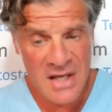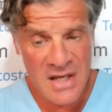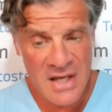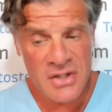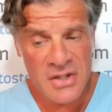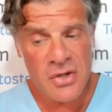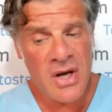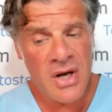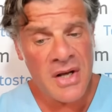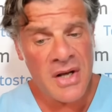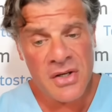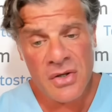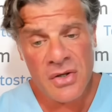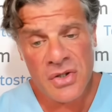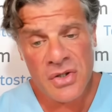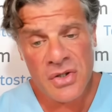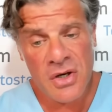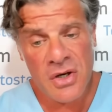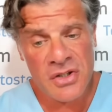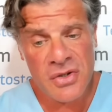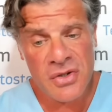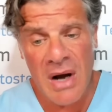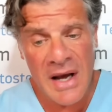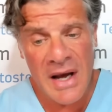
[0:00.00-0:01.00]
You can use
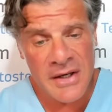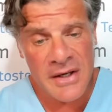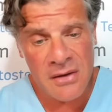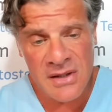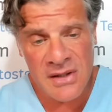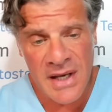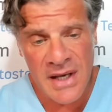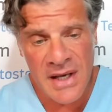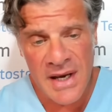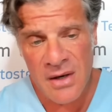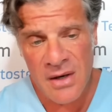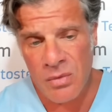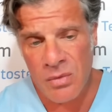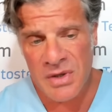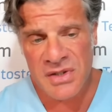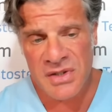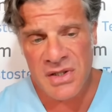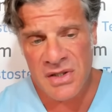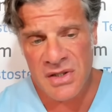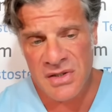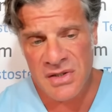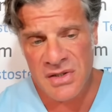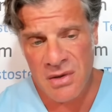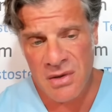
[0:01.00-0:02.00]
also Accutane,
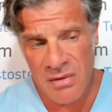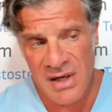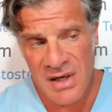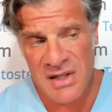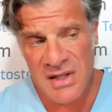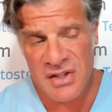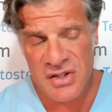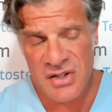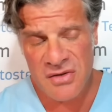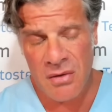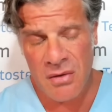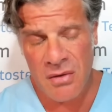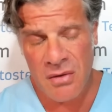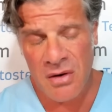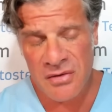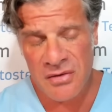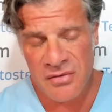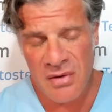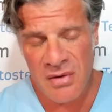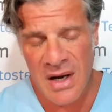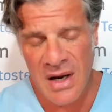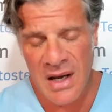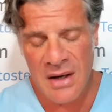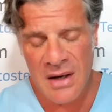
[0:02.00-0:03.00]
which is a really
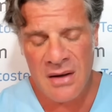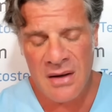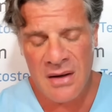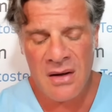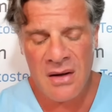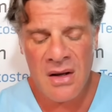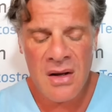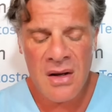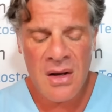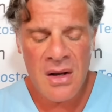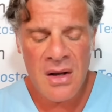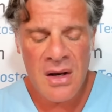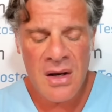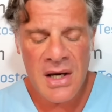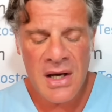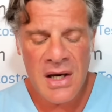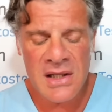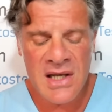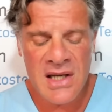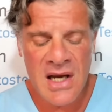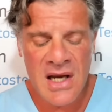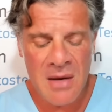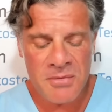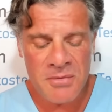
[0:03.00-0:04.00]
strong drug.
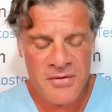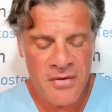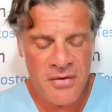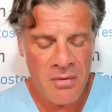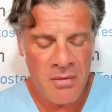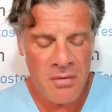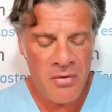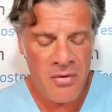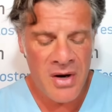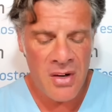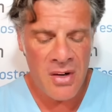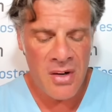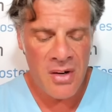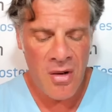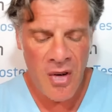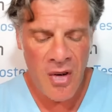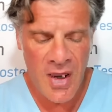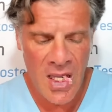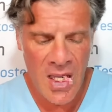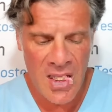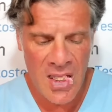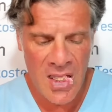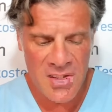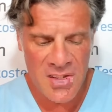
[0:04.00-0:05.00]
It comes from
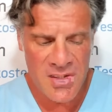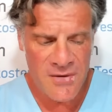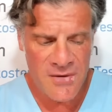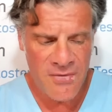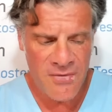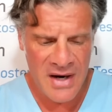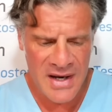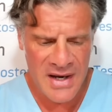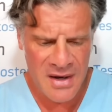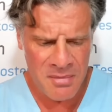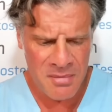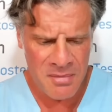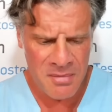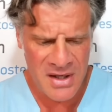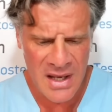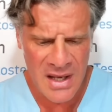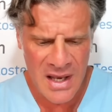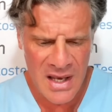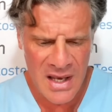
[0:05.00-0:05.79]
retinoic acid, vitamin